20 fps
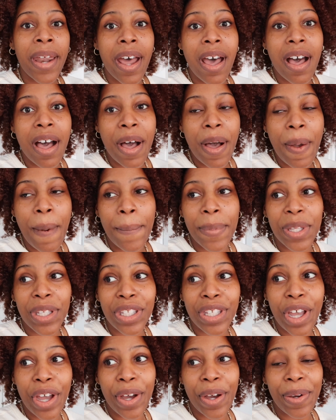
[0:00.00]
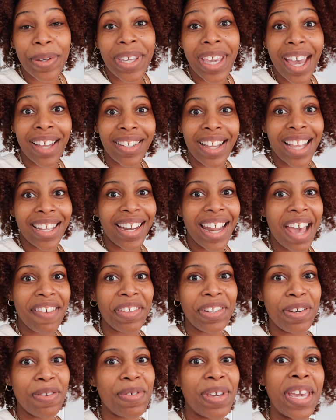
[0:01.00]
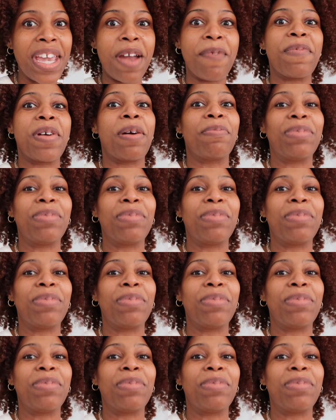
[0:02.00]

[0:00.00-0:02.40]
um so yeah now that I have a new camera